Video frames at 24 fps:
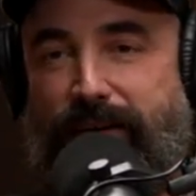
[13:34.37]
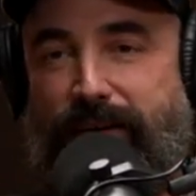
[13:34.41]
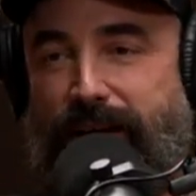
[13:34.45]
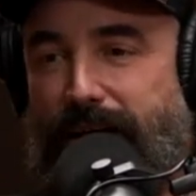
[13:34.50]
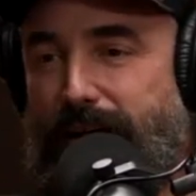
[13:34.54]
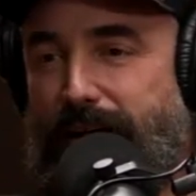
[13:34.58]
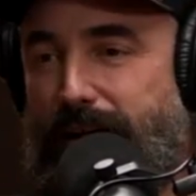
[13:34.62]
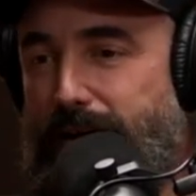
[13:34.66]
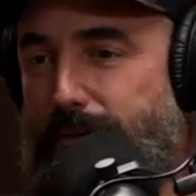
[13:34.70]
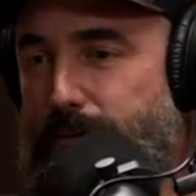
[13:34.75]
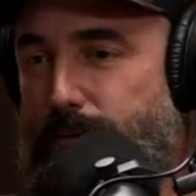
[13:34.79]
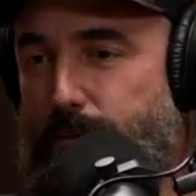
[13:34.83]

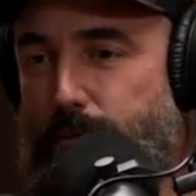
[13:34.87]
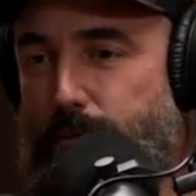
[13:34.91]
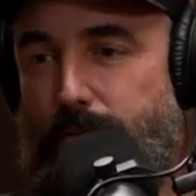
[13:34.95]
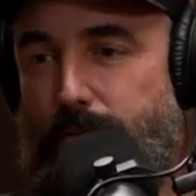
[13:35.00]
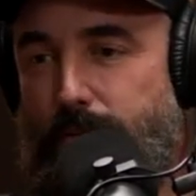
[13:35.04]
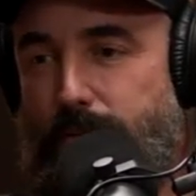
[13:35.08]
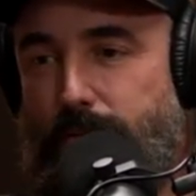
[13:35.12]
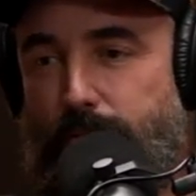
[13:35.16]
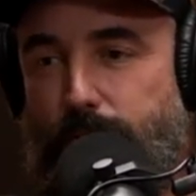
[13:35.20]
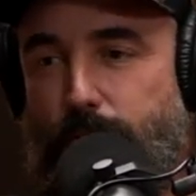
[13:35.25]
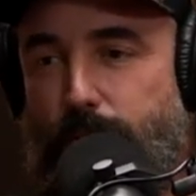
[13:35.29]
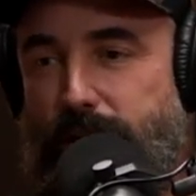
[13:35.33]
Uh,
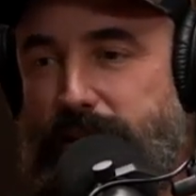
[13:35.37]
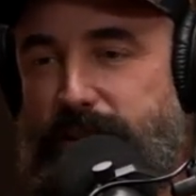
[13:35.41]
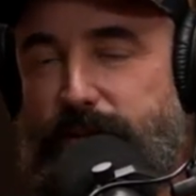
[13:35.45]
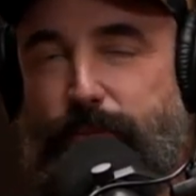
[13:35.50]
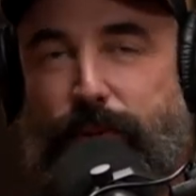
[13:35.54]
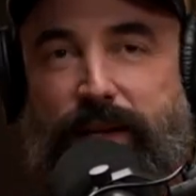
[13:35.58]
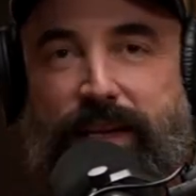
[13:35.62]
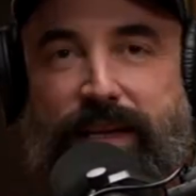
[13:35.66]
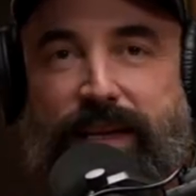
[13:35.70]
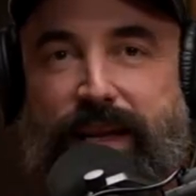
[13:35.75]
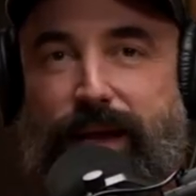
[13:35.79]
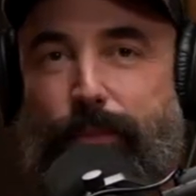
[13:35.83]
what's
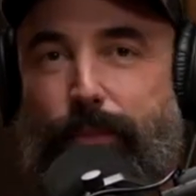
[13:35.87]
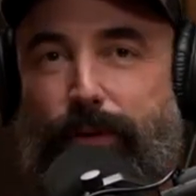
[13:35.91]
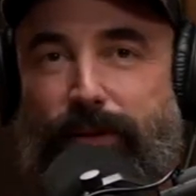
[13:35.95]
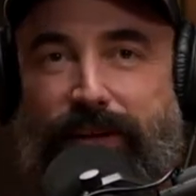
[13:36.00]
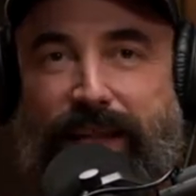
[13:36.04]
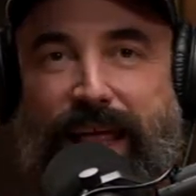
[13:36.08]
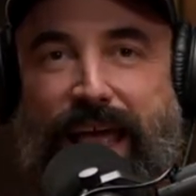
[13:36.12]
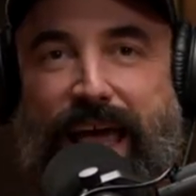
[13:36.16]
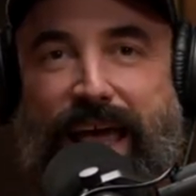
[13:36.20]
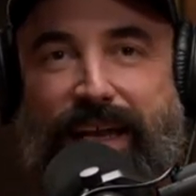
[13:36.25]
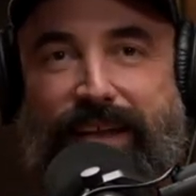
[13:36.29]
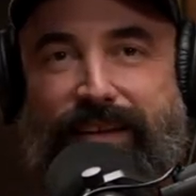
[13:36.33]
been
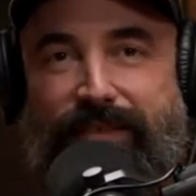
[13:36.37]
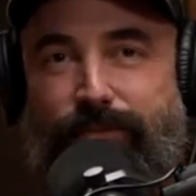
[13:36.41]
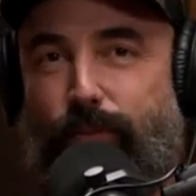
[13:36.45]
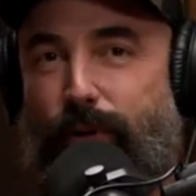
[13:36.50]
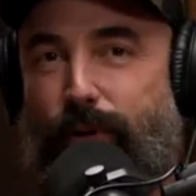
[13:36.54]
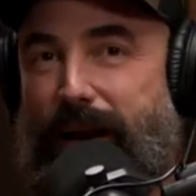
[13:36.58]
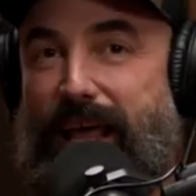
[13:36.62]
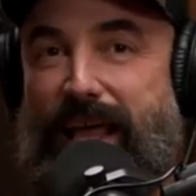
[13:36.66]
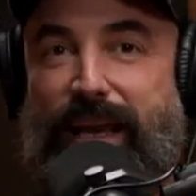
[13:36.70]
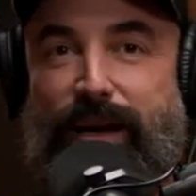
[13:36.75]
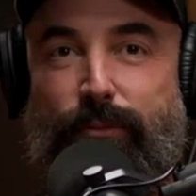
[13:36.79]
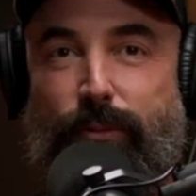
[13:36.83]
nibbled at
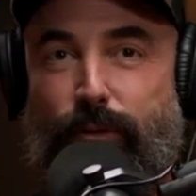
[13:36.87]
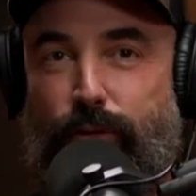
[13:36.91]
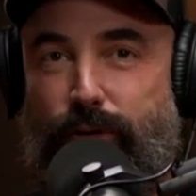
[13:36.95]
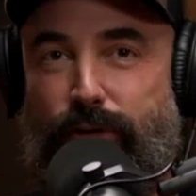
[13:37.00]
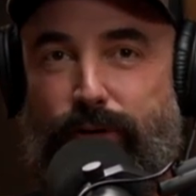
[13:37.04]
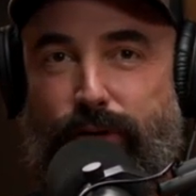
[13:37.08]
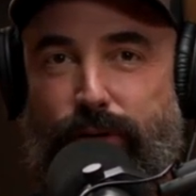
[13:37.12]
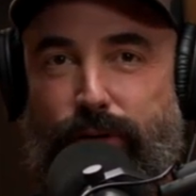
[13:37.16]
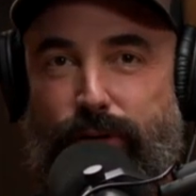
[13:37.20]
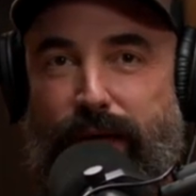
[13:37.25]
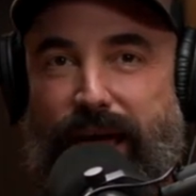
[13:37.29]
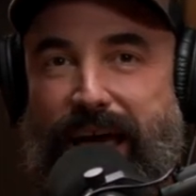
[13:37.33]
what animal
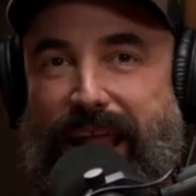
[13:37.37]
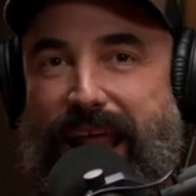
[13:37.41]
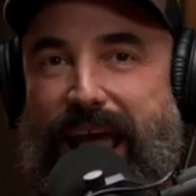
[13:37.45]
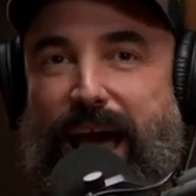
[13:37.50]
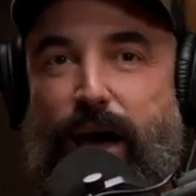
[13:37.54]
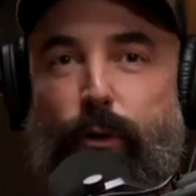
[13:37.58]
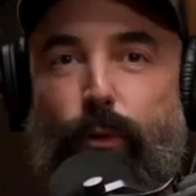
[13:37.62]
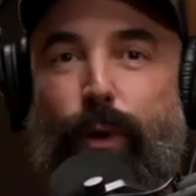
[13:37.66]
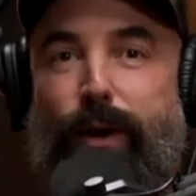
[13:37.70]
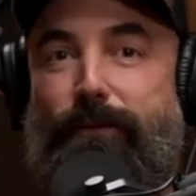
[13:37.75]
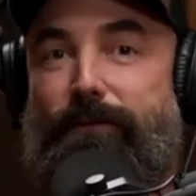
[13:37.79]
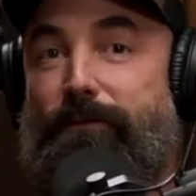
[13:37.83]
would do that
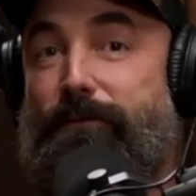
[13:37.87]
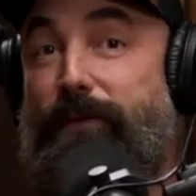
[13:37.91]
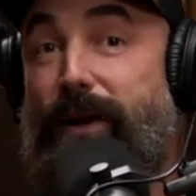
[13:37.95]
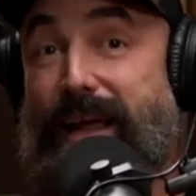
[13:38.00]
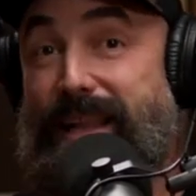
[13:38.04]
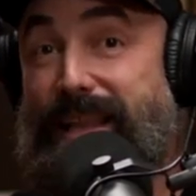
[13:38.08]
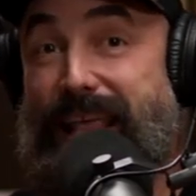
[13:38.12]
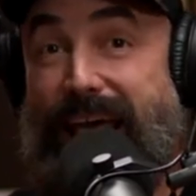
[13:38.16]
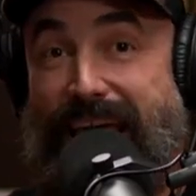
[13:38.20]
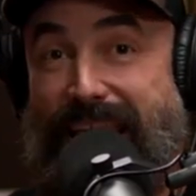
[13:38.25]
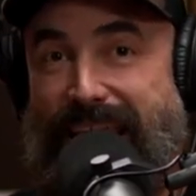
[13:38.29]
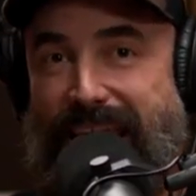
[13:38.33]
how do i
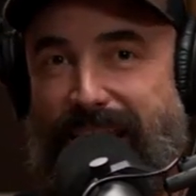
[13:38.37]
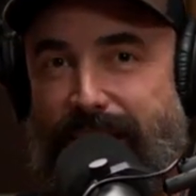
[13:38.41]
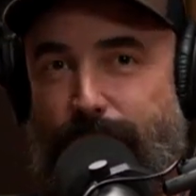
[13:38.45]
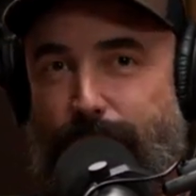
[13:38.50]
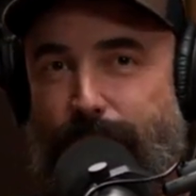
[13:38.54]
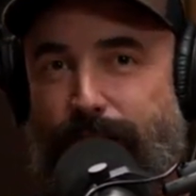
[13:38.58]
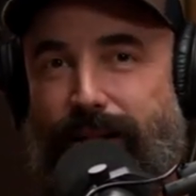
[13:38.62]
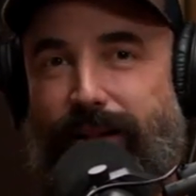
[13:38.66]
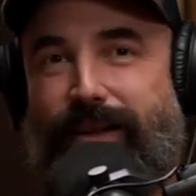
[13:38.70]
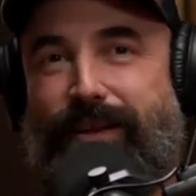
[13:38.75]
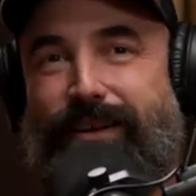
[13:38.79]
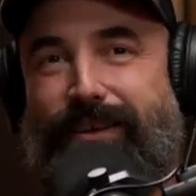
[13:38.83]
find that
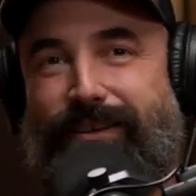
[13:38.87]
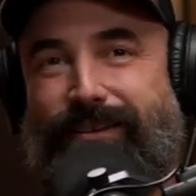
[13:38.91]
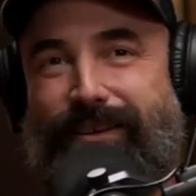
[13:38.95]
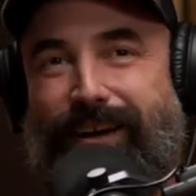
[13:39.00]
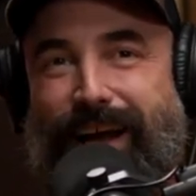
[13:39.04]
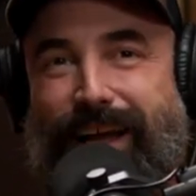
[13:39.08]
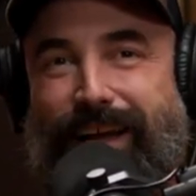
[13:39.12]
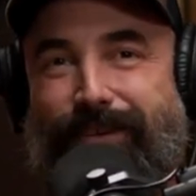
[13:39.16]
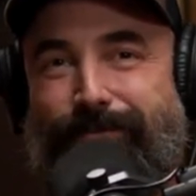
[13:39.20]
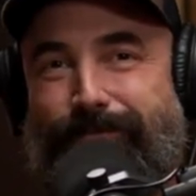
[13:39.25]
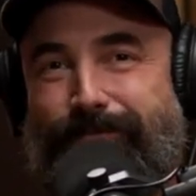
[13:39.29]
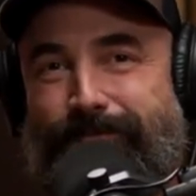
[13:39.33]
animal
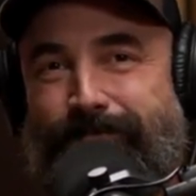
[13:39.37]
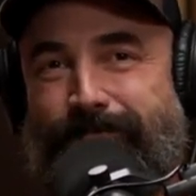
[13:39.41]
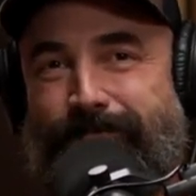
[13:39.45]
right